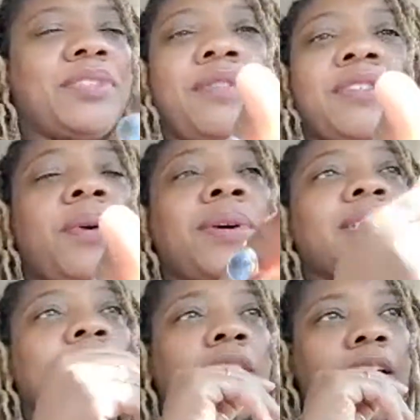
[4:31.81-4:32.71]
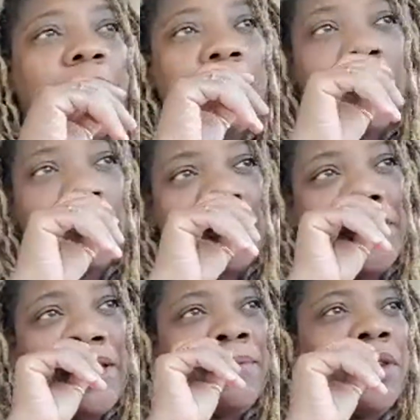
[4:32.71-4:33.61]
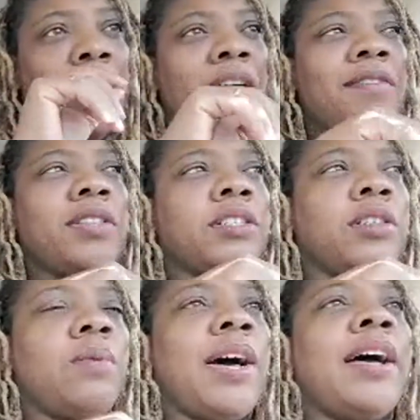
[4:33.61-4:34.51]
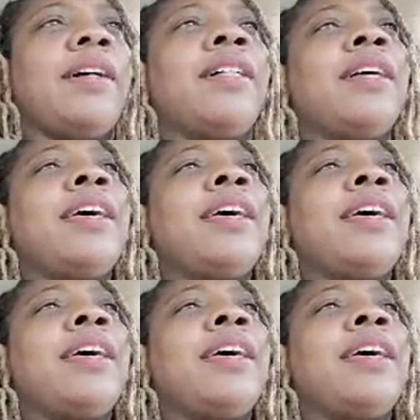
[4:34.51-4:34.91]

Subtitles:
If someone wants to look it up and post it, let me know. I haven't looked in a while.